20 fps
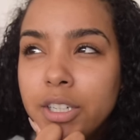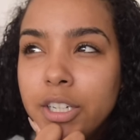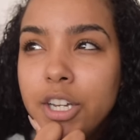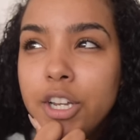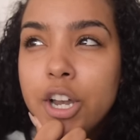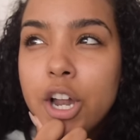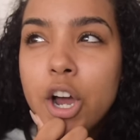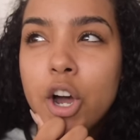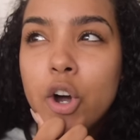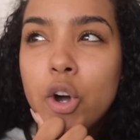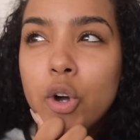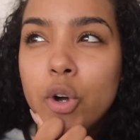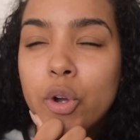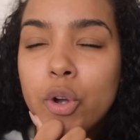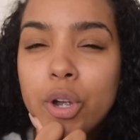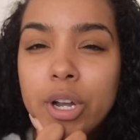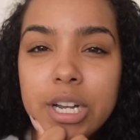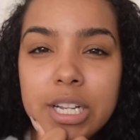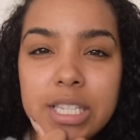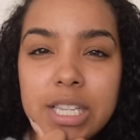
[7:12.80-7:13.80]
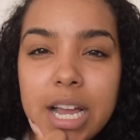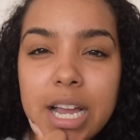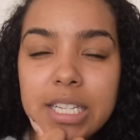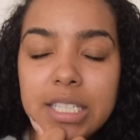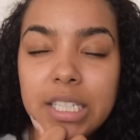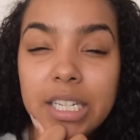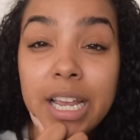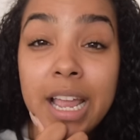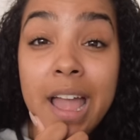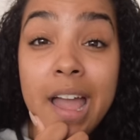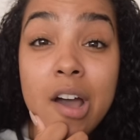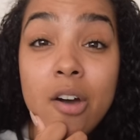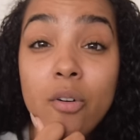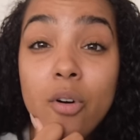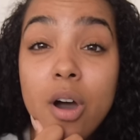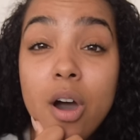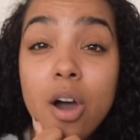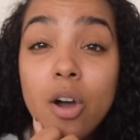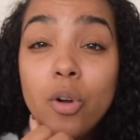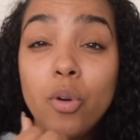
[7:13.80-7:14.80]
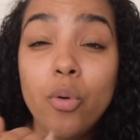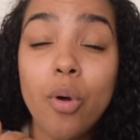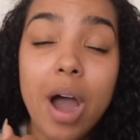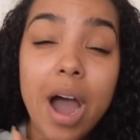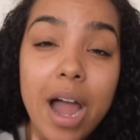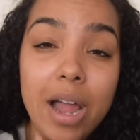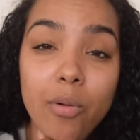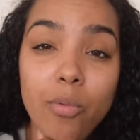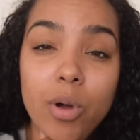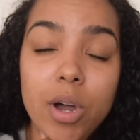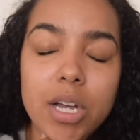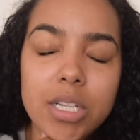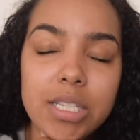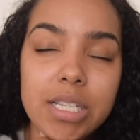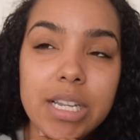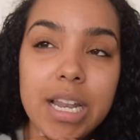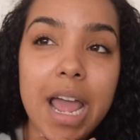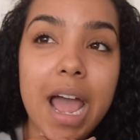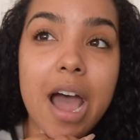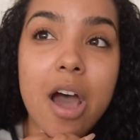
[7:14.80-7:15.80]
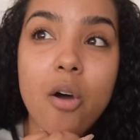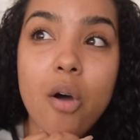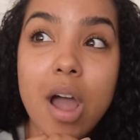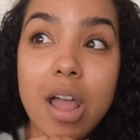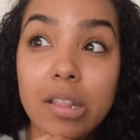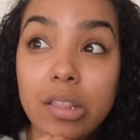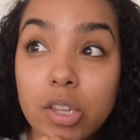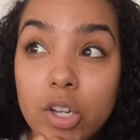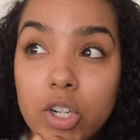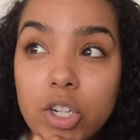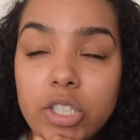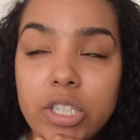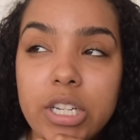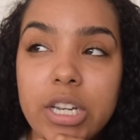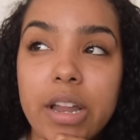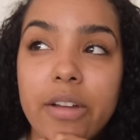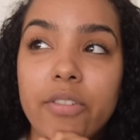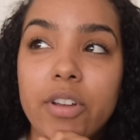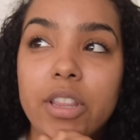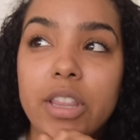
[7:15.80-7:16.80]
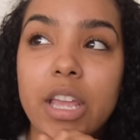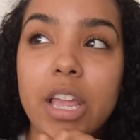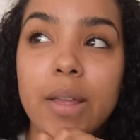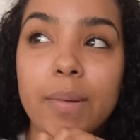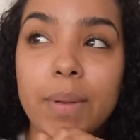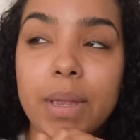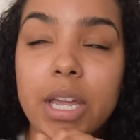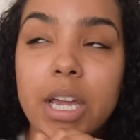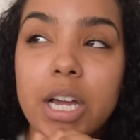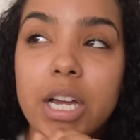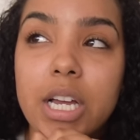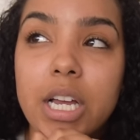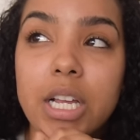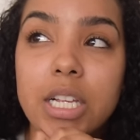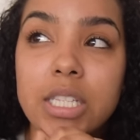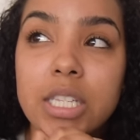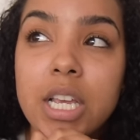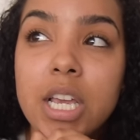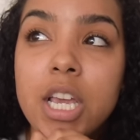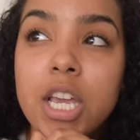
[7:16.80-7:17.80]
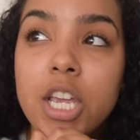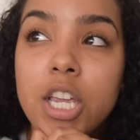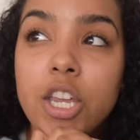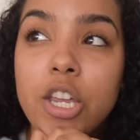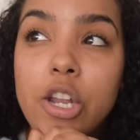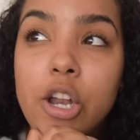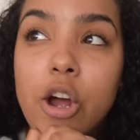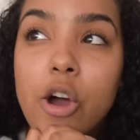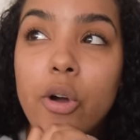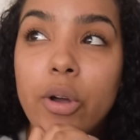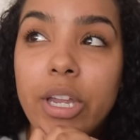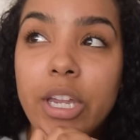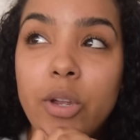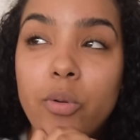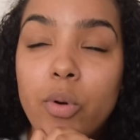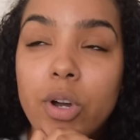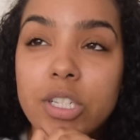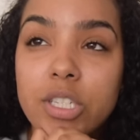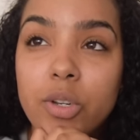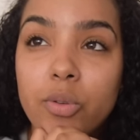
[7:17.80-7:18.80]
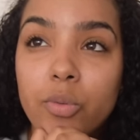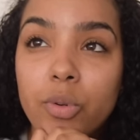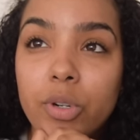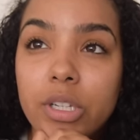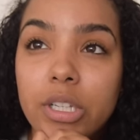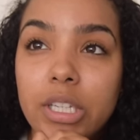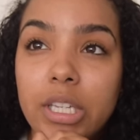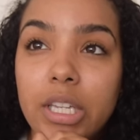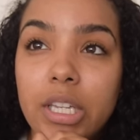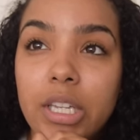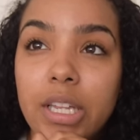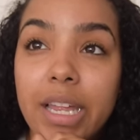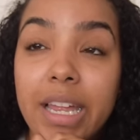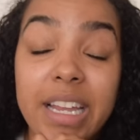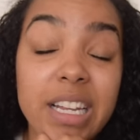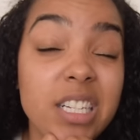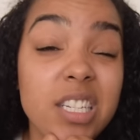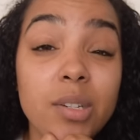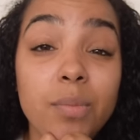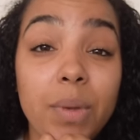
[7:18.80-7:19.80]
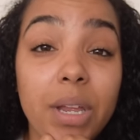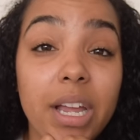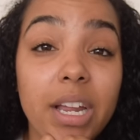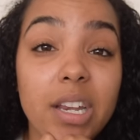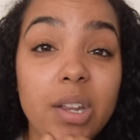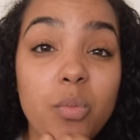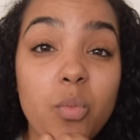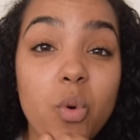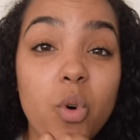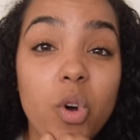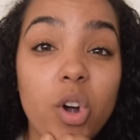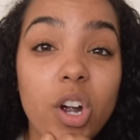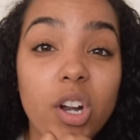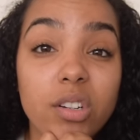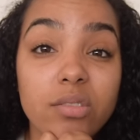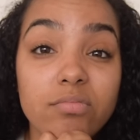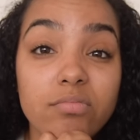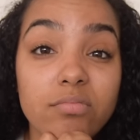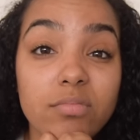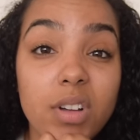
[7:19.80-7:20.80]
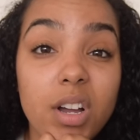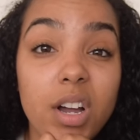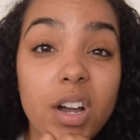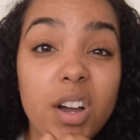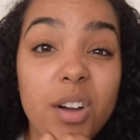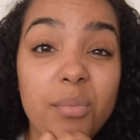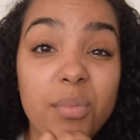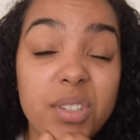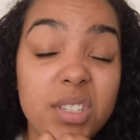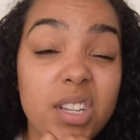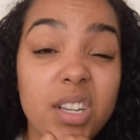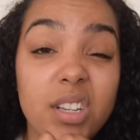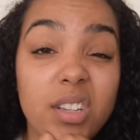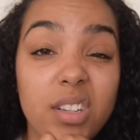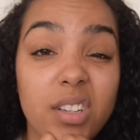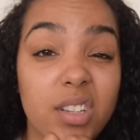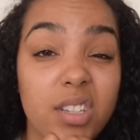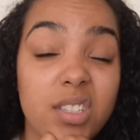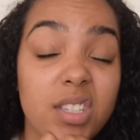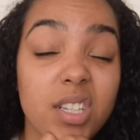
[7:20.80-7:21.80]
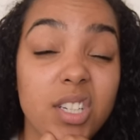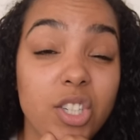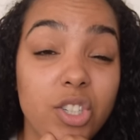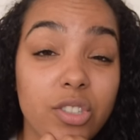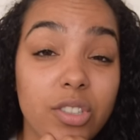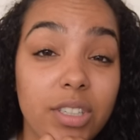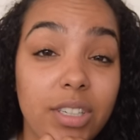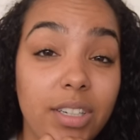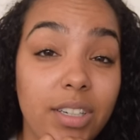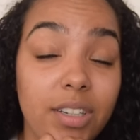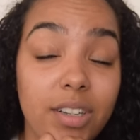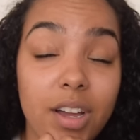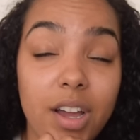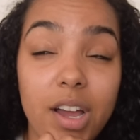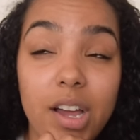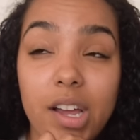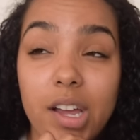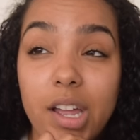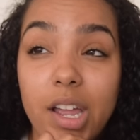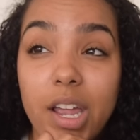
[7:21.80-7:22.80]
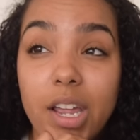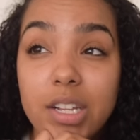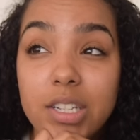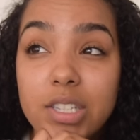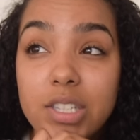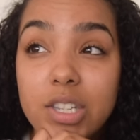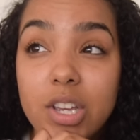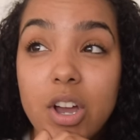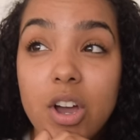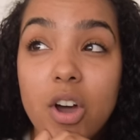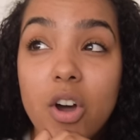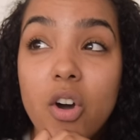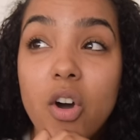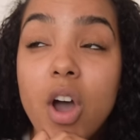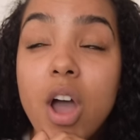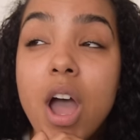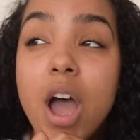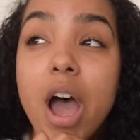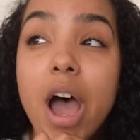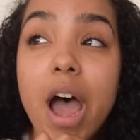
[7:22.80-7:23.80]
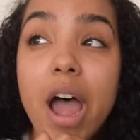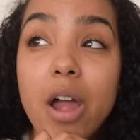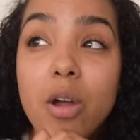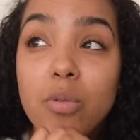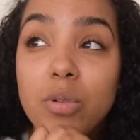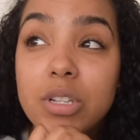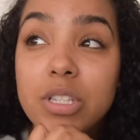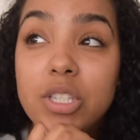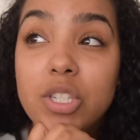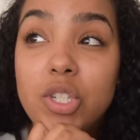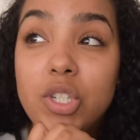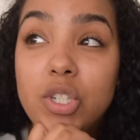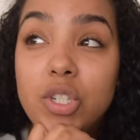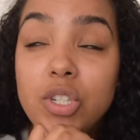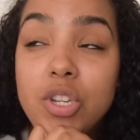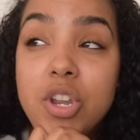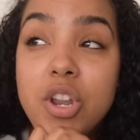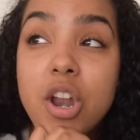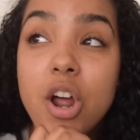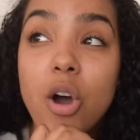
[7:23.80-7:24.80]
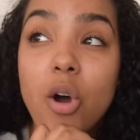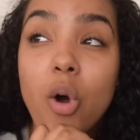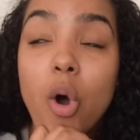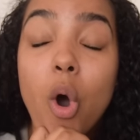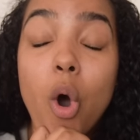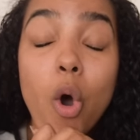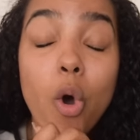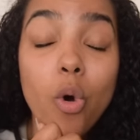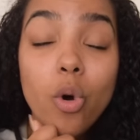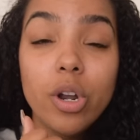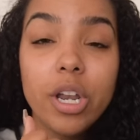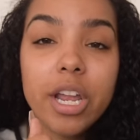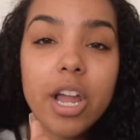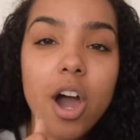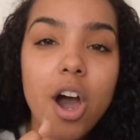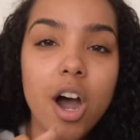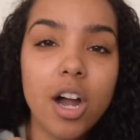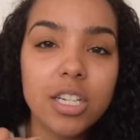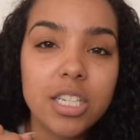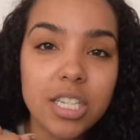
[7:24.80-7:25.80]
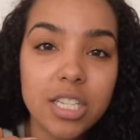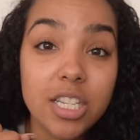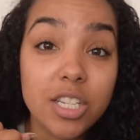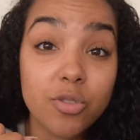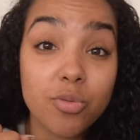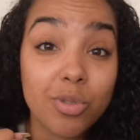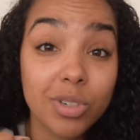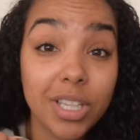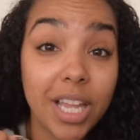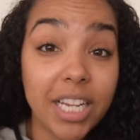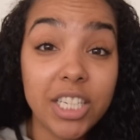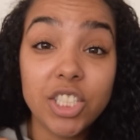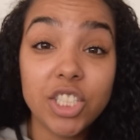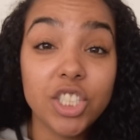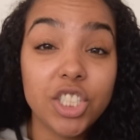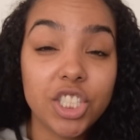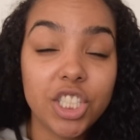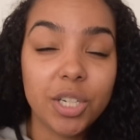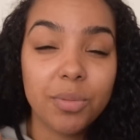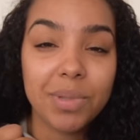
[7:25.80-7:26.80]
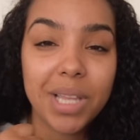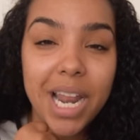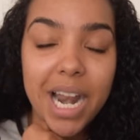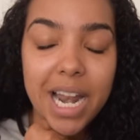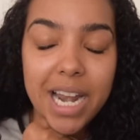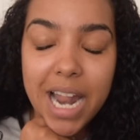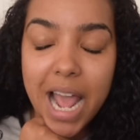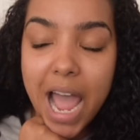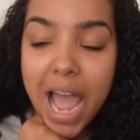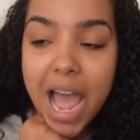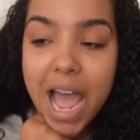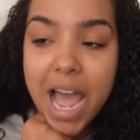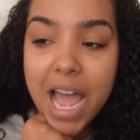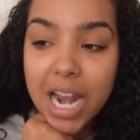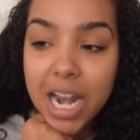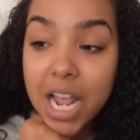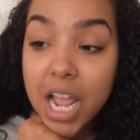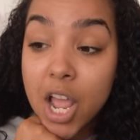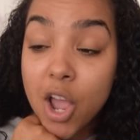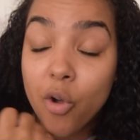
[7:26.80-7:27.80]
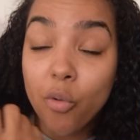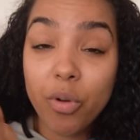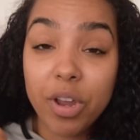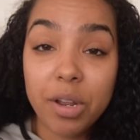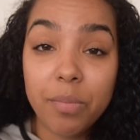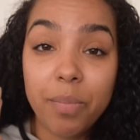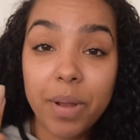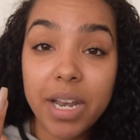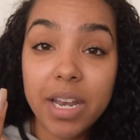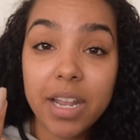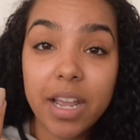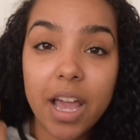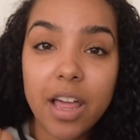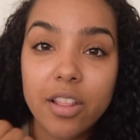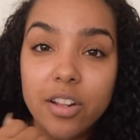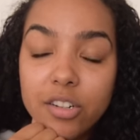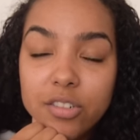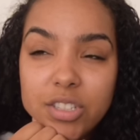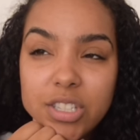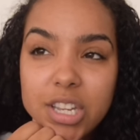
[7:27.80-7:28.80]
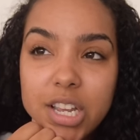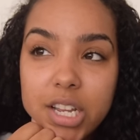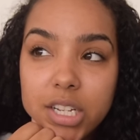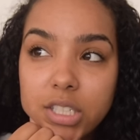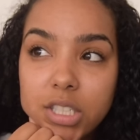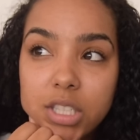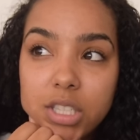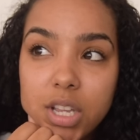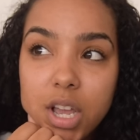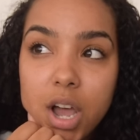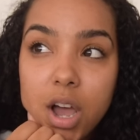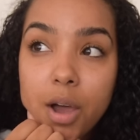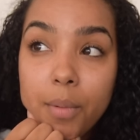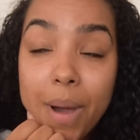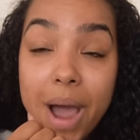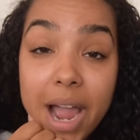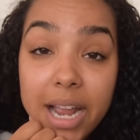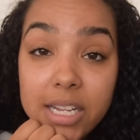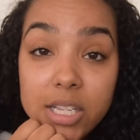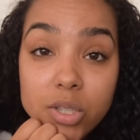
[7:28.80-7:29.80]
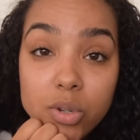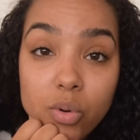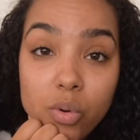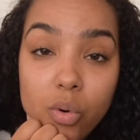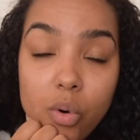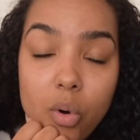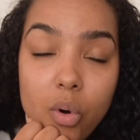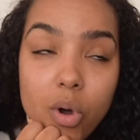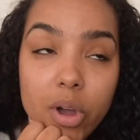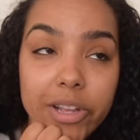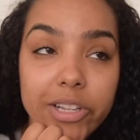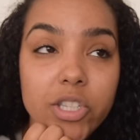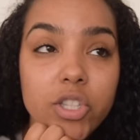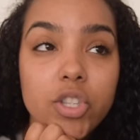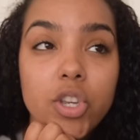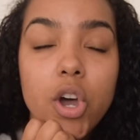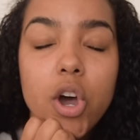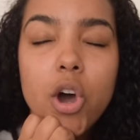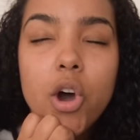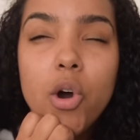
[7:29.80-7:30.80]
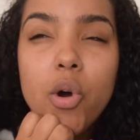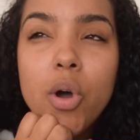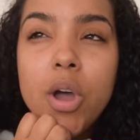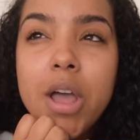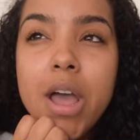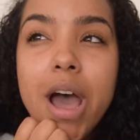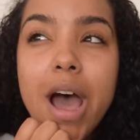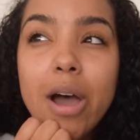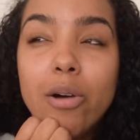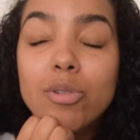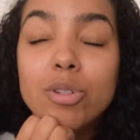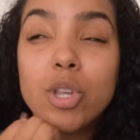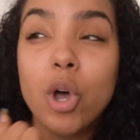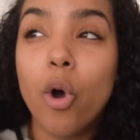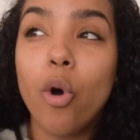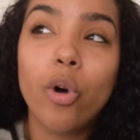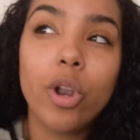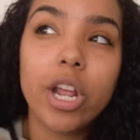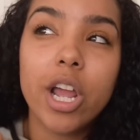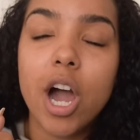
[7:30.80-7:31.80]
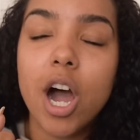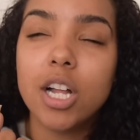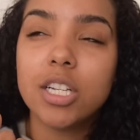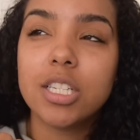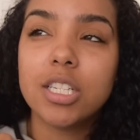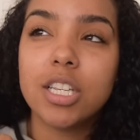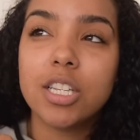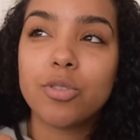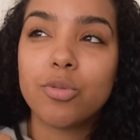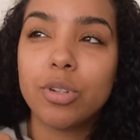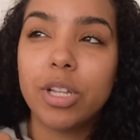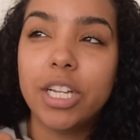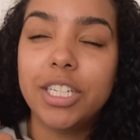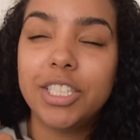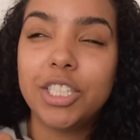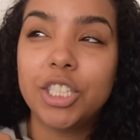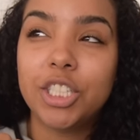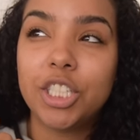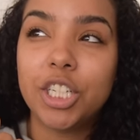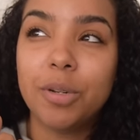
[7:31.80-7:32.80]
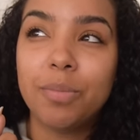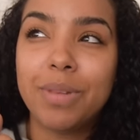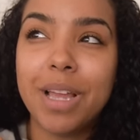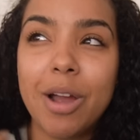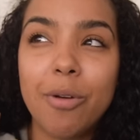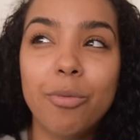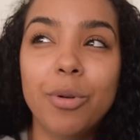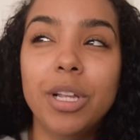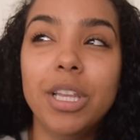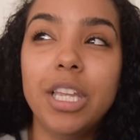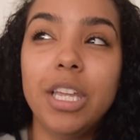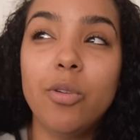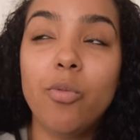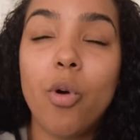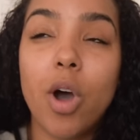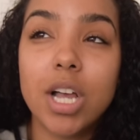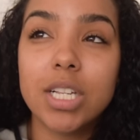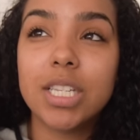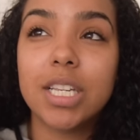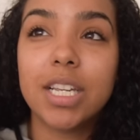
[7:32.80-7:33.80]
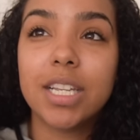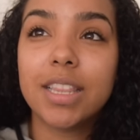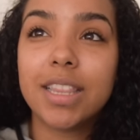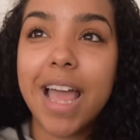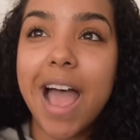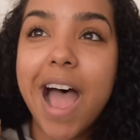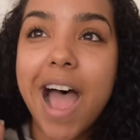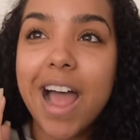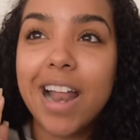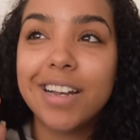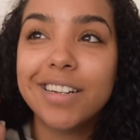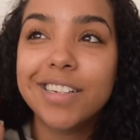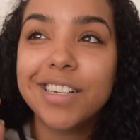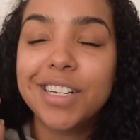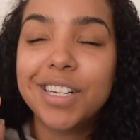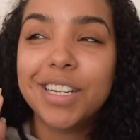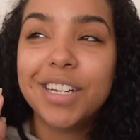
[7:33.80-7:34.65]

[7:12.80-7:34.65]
you know, criticizing how who I was and how I looked and everything because, you know, he wasn't really into me anymore. Um, essentially. Uh, and so I was, you know, holding on to this relationship that I'd had. We had been together since um, high school. And so I was holding on to this relationship that really wasn't that